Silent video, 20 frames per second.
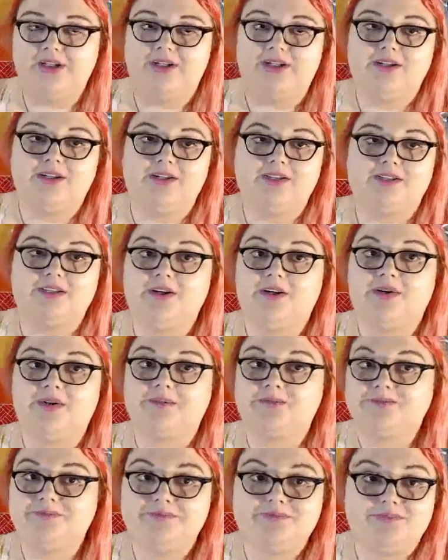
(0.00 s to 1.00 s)
So
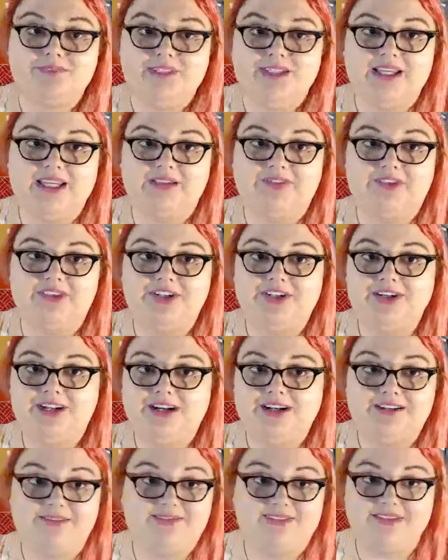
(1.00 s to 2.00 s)
if you're not
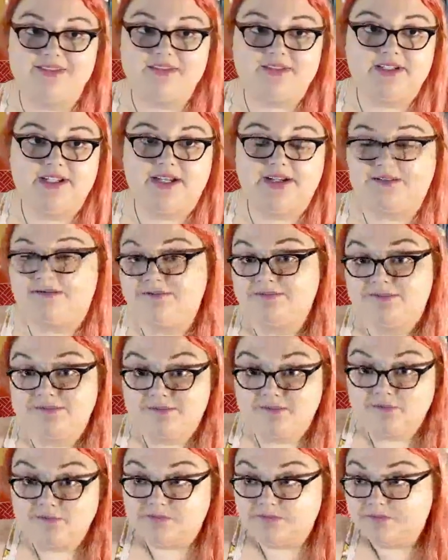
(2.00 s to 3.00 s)
convinced yet,
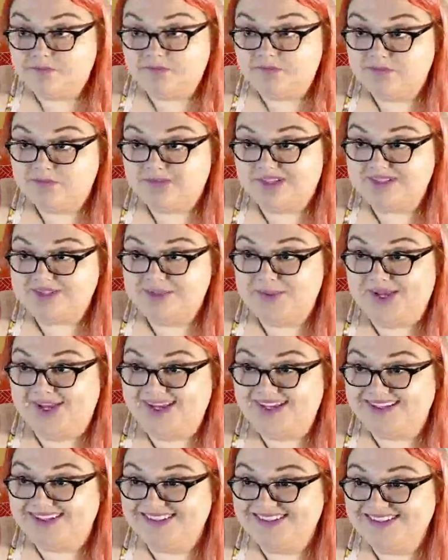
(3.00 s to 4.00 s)
that's
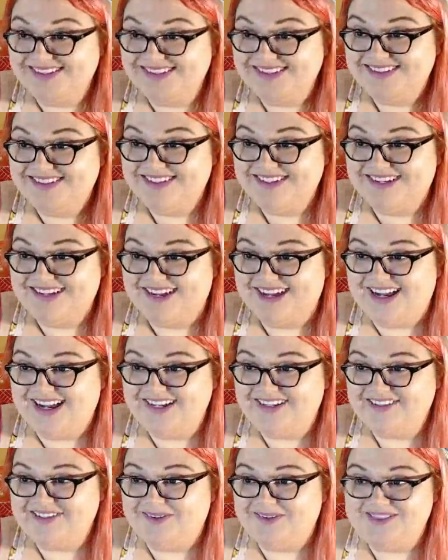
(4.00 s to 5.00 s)
okay. I don't
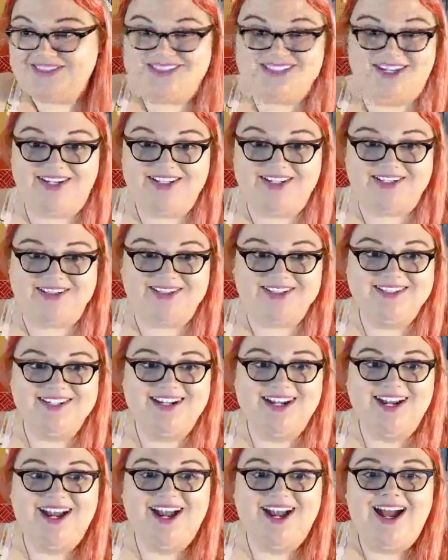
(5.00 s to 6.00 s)
know what to tell you.
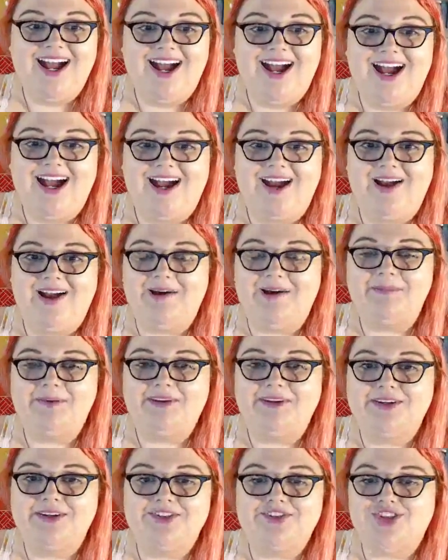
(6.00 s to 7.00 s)

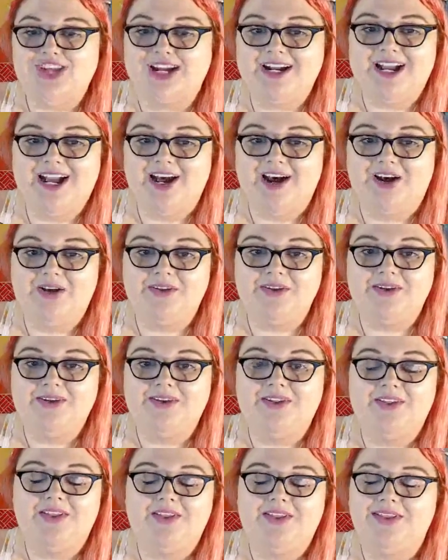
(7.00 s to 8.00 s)
Check out
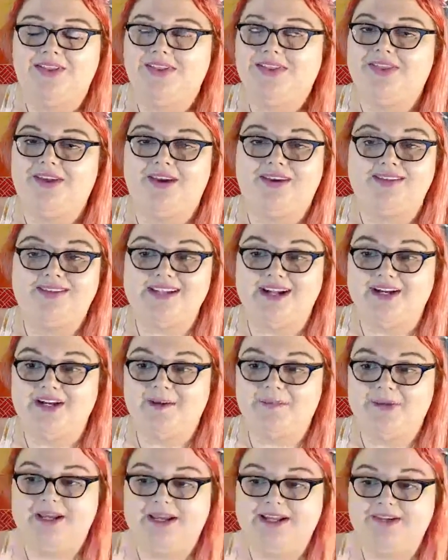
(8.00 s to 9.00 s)
the sign up
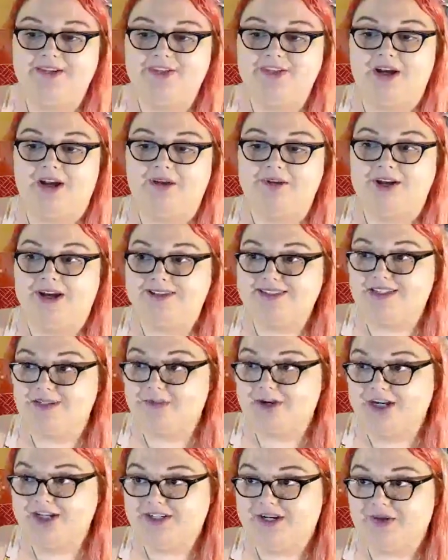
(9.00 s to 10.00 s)
page on
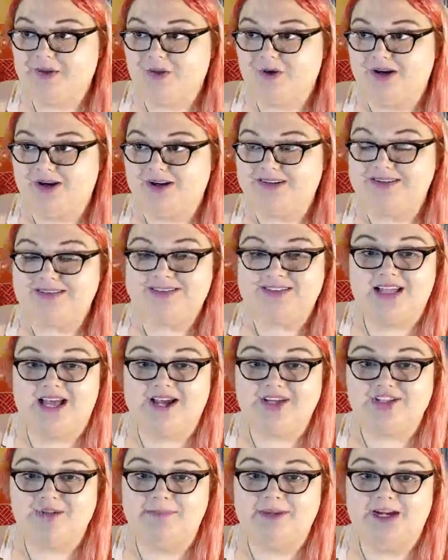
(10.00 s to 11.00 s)

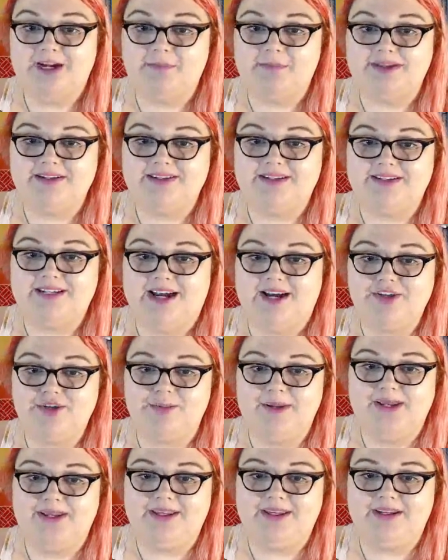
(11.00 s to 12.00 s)

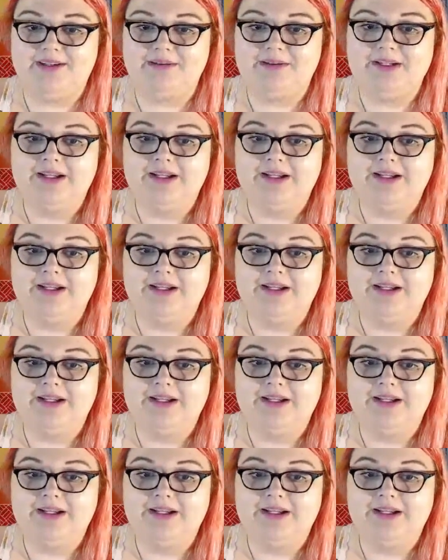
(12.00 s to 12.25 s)
customary.org/merriment-making.